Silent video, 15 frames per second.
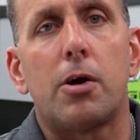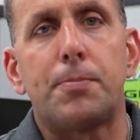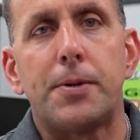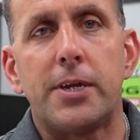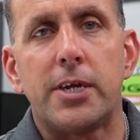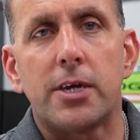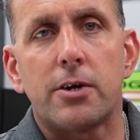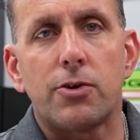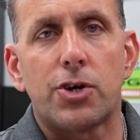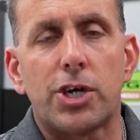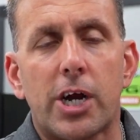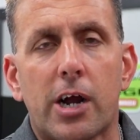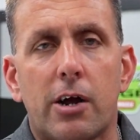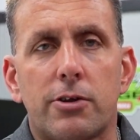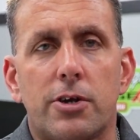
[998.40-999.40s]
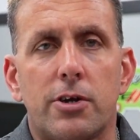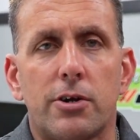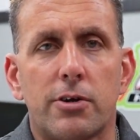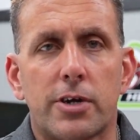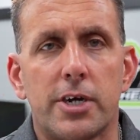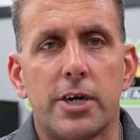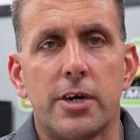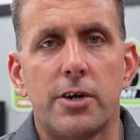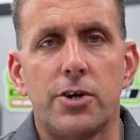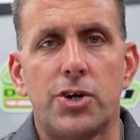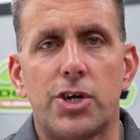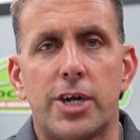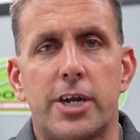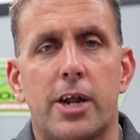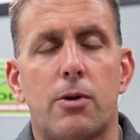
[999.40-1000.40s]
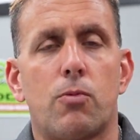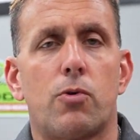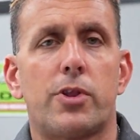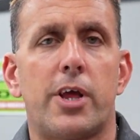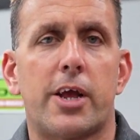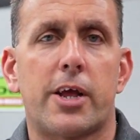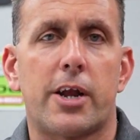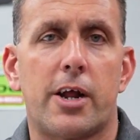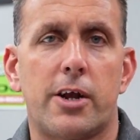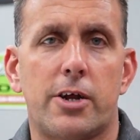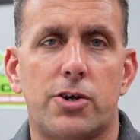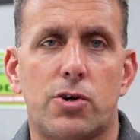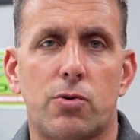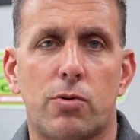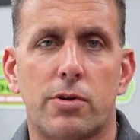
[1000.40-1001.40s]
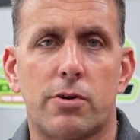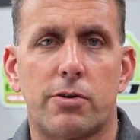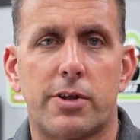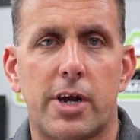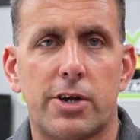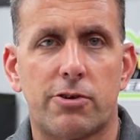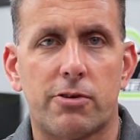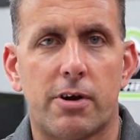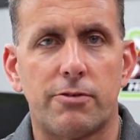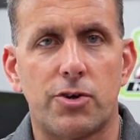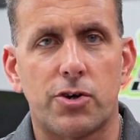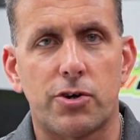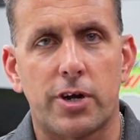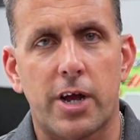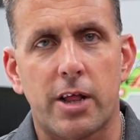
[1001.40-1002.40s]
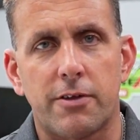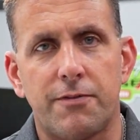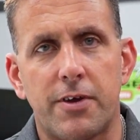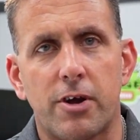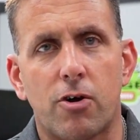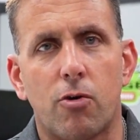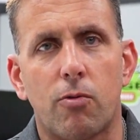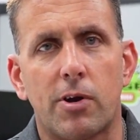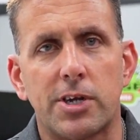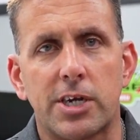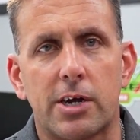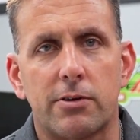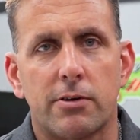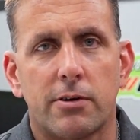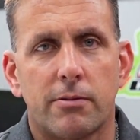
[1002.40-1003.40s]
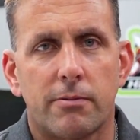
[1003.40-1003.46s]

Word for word: up in the air and check out the undercarriage, and then we'll take it on a short little test drive to show you how the vehicle runs out.